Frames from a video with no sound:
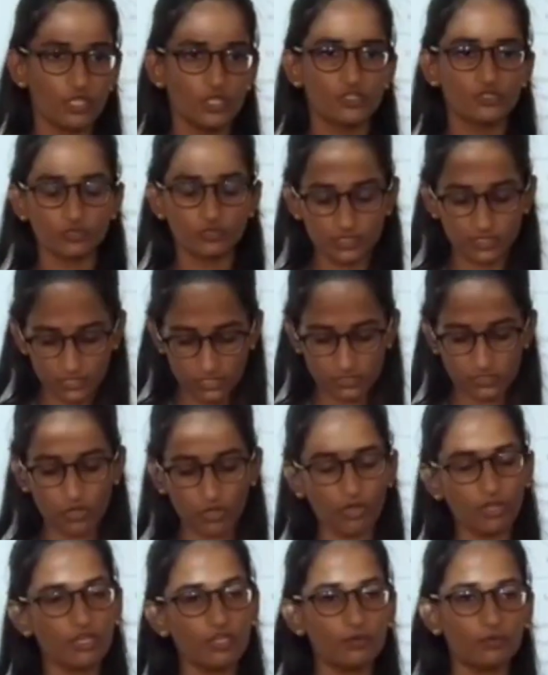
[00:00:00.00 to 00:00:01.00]
So this is
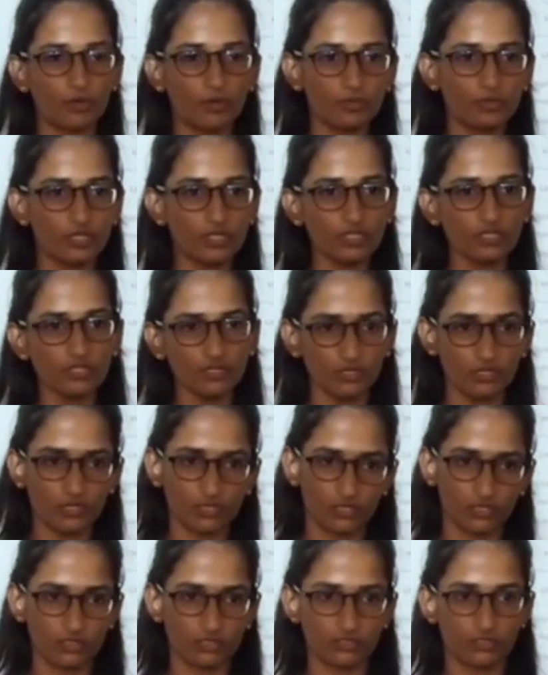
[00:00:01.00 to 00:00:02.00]
all about the
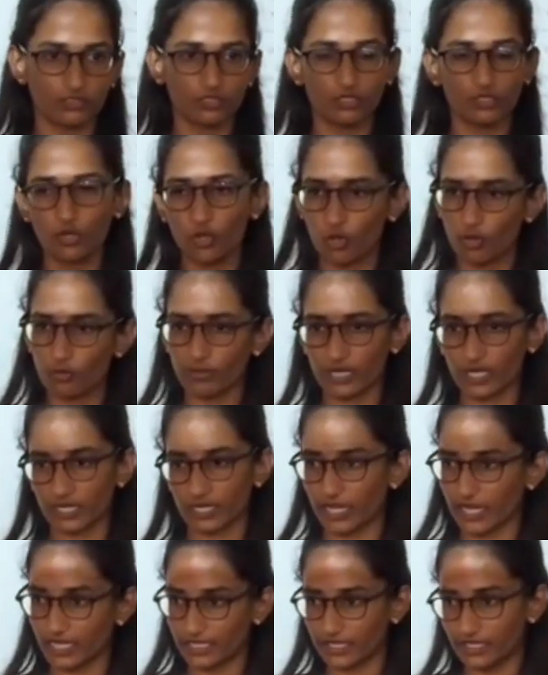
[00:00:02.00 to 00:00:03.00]
lower
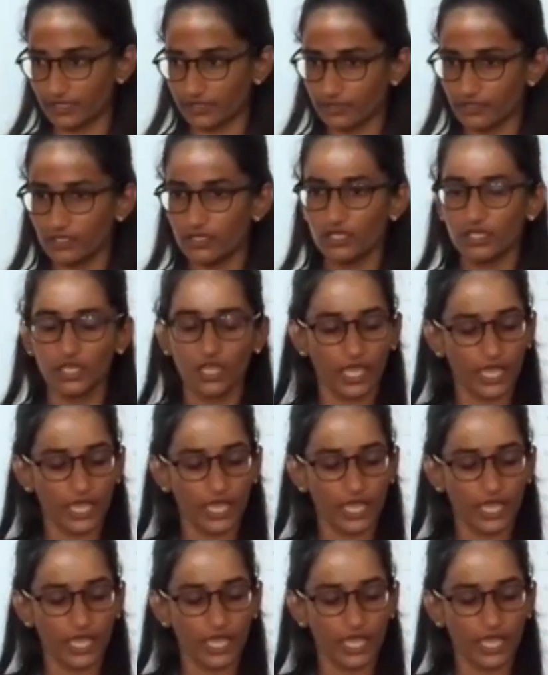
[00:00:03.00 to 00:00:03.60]
end.